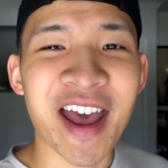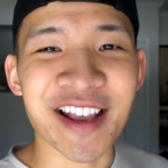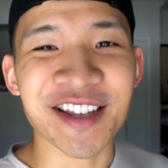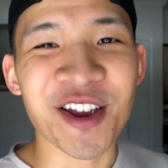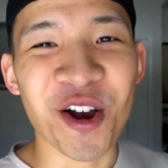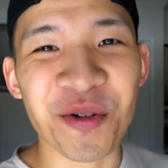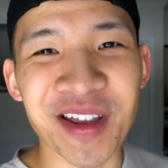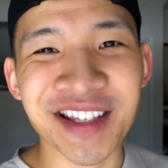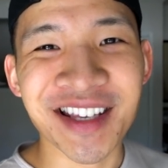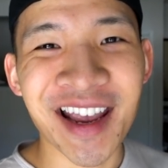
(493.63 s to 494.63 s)
as they
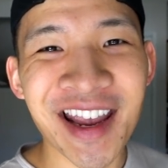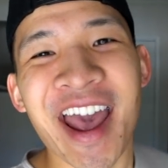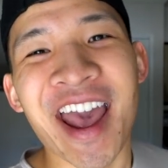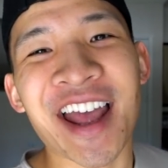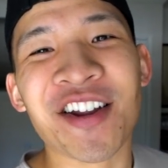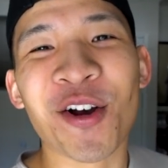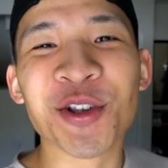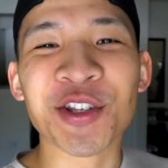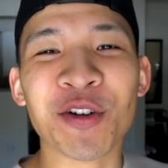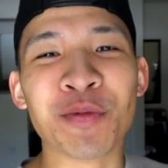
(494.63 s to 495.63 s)
always say. And
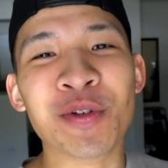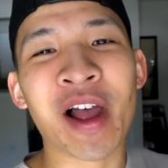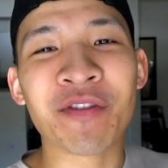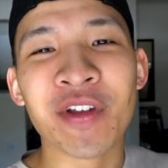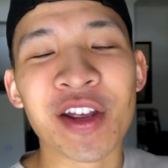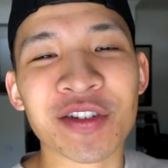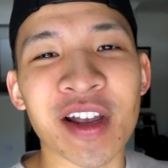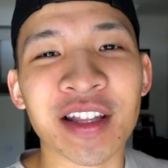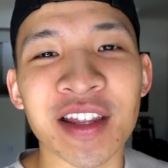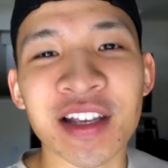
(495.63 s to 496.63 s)
also, if you like videos
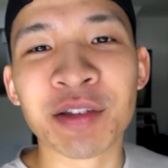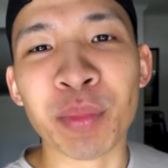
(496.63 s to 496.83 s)
like this,